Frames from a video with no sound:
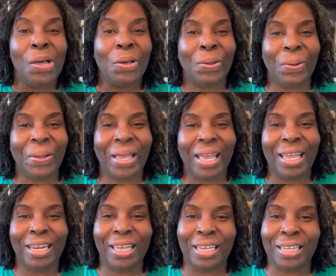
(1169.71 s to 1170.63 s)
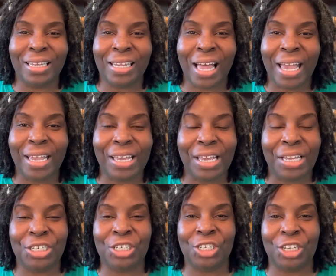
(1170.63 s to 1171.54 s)
go ahead and like
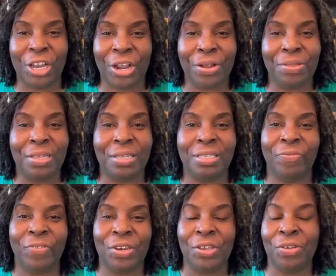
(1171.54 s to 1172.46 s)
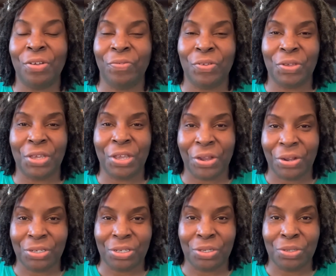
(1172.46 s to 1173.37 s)
and share this video if you care
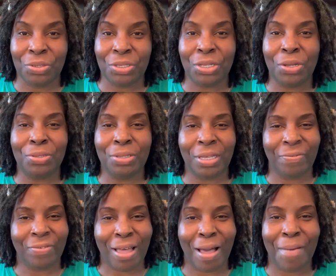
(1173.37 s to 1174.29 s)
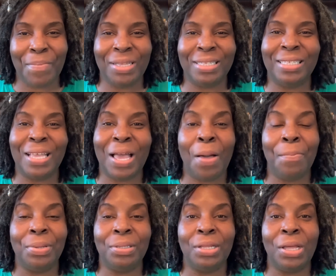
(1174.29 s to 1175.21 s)
to do so leave comments down
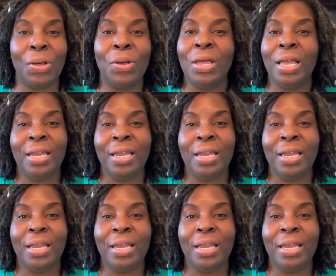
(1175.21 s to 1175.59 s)
below